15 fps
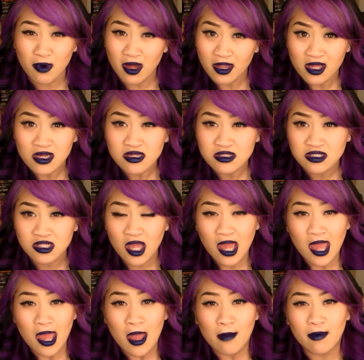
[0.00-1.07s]
products,
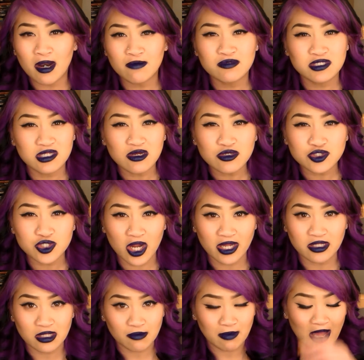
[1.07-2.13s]
but I'm still
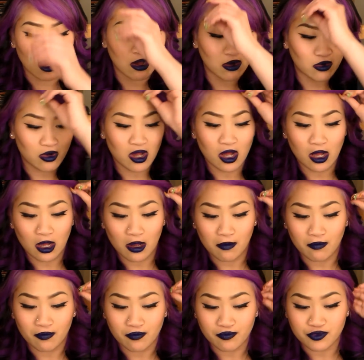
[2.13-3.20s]
trying them out,
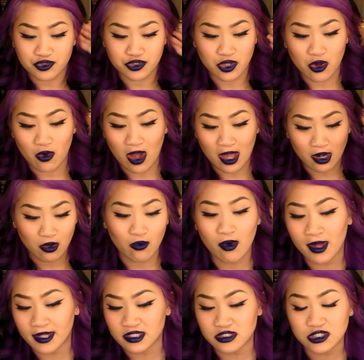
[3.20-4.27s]
so I don't
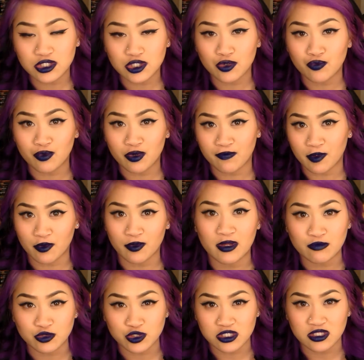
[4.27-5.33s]
want to review
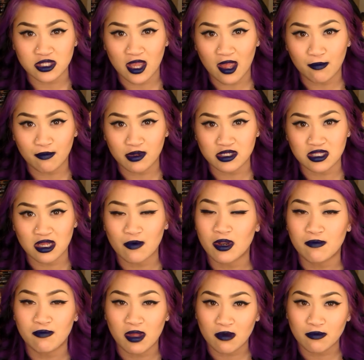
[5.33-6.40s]
them just yet because I
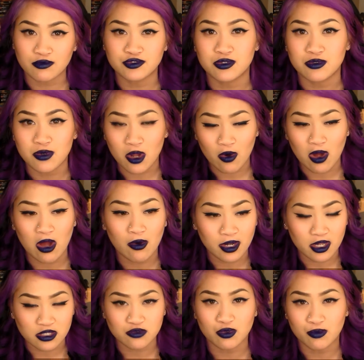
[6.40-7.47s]
want to be able to know how
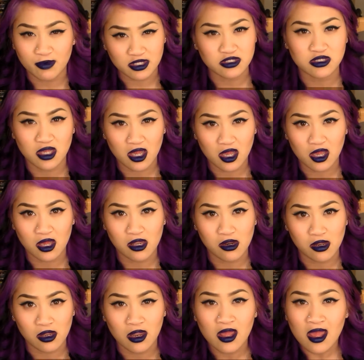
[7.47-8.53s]
it is with my skin
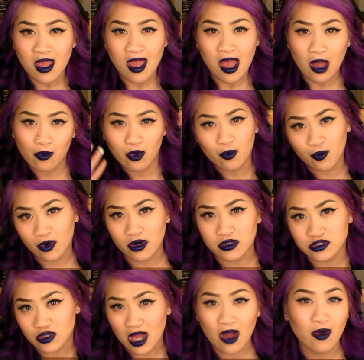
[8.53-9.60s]
and how it
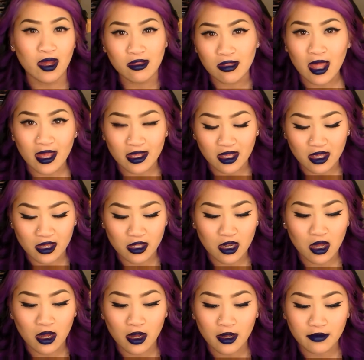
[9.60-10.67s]
works, how I like it.
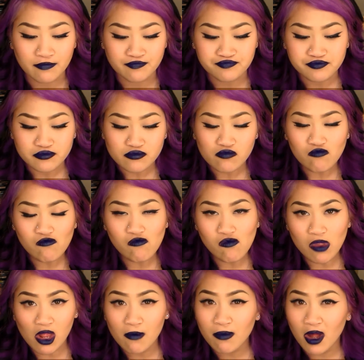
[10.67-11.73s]

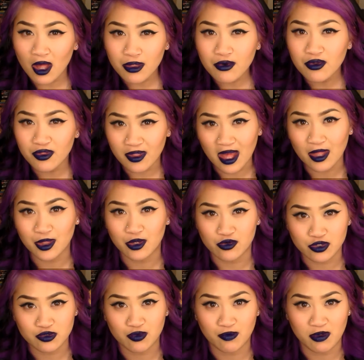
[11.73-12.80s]
But other than that,
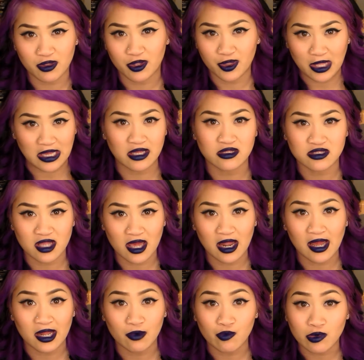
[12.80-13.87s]
those would be the things that
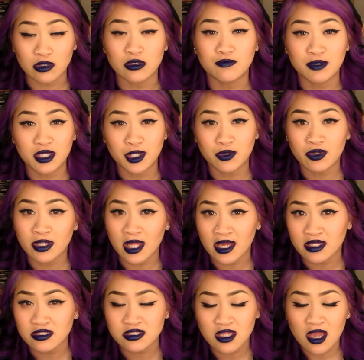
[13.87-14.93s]
I will be doing
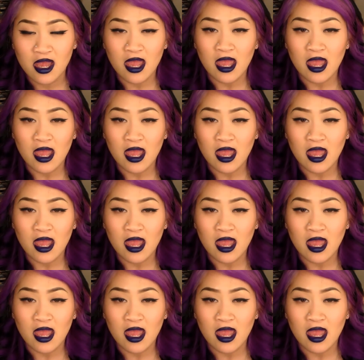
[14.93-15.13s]
next.